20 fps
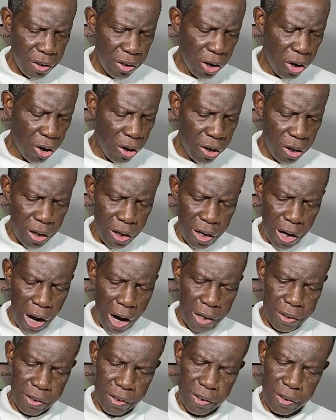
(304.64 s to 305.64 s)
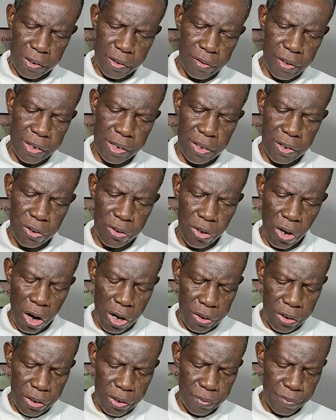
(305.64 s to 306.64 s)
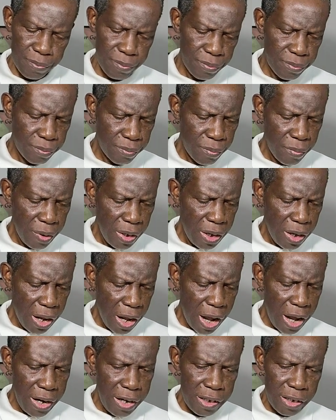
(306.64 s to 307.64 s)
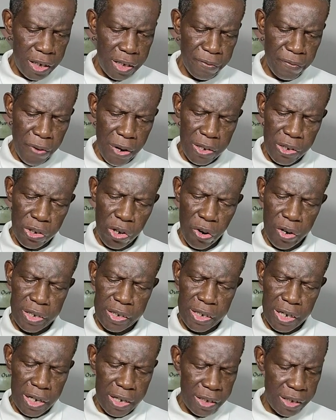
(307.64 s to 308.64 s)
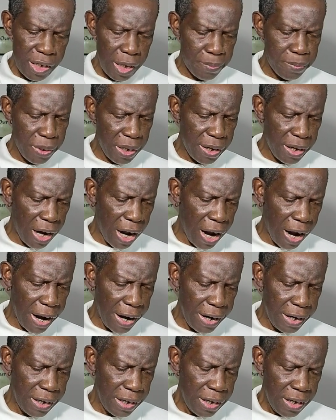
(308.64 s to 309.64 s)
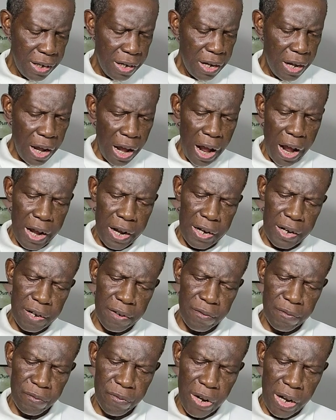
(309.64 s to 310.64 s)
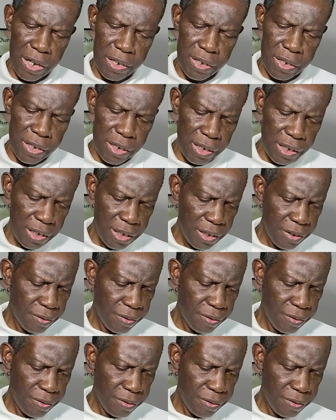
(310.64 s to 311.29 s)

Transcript: God has written to us and it says First Corinthians chapter 9 and verse